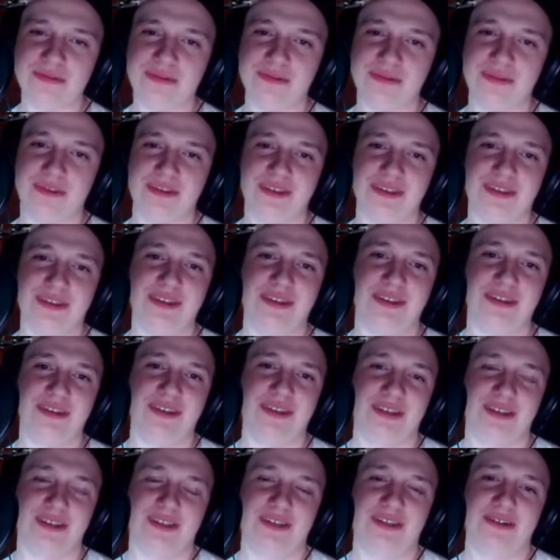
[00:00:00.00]

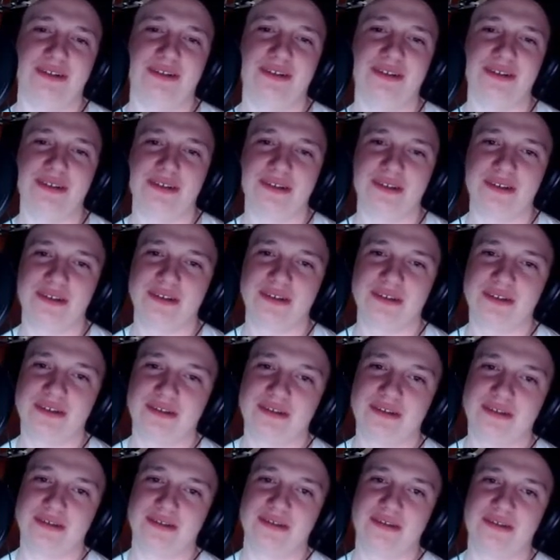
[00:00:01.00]

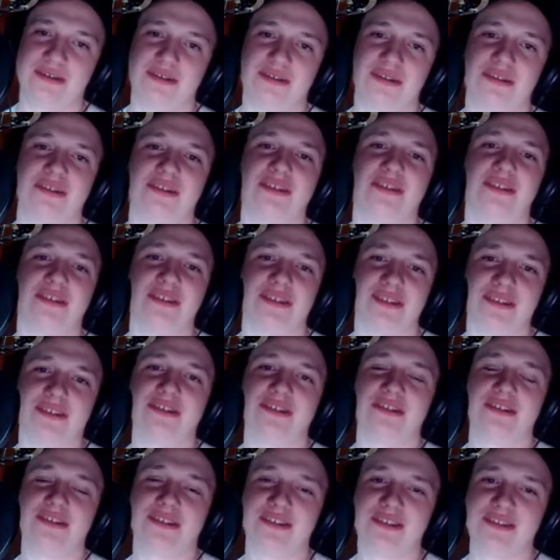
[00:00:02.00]

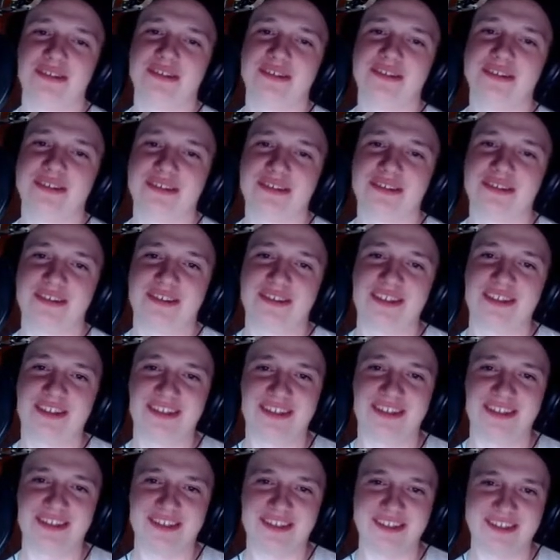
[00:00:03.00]

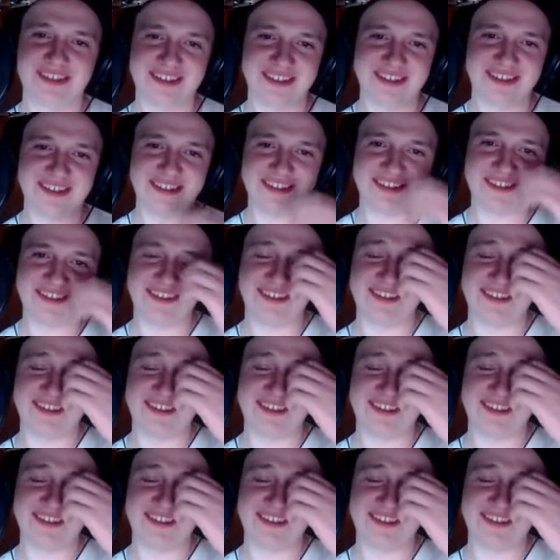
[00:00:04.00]
The person shown says nothing.